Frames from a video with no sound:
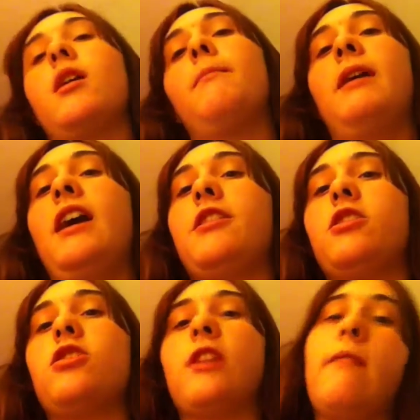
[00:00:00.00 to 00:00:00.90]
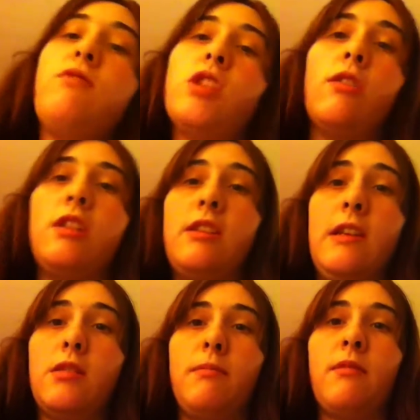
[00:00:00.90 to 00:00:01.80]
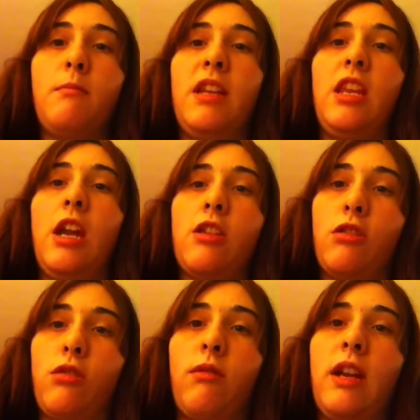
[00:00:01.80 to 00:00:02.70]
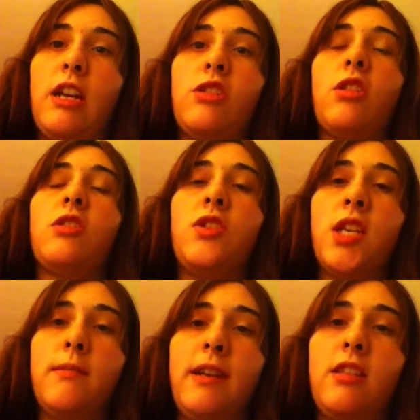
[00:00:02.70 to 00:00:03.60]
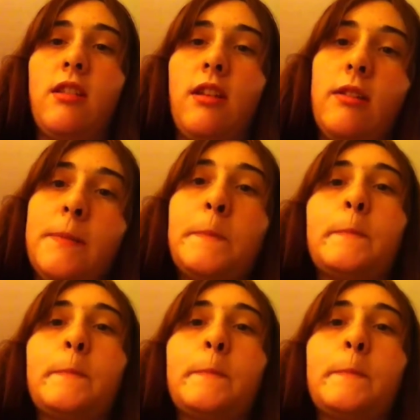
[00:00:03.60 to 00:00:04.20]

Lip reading: but the other 3 I started 6 months ago.